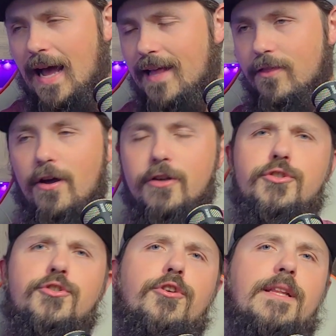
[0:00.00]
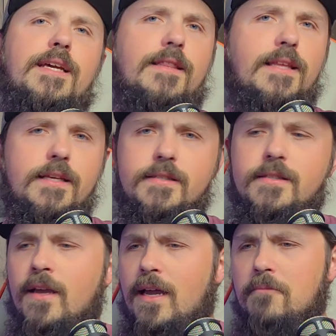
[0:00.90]
I thought surely
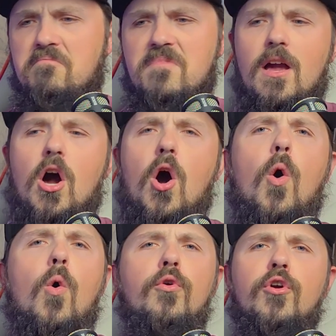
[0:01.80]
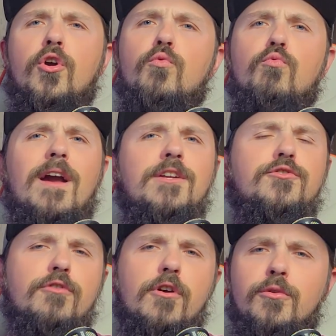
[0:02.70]
this older
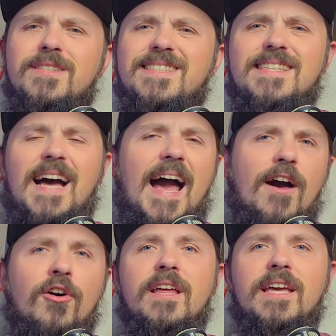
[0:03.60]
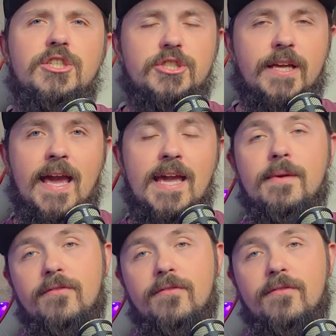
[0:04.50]
retro style-ish game,